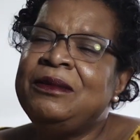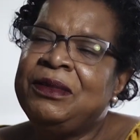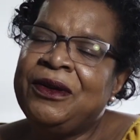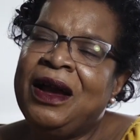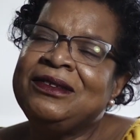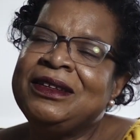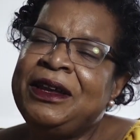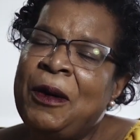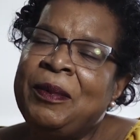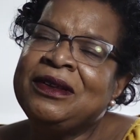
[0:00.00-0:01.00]
but they're actually
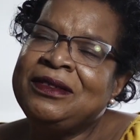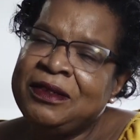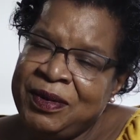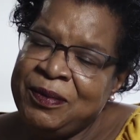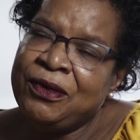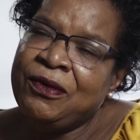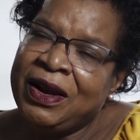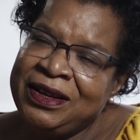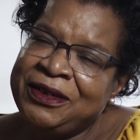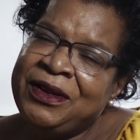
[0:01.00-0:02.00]
helping the people
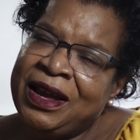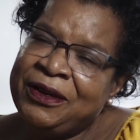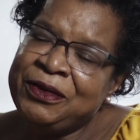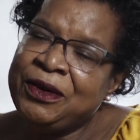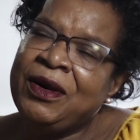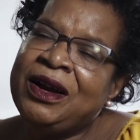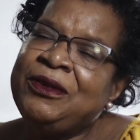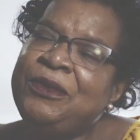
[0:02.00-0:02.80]
right here down on the ground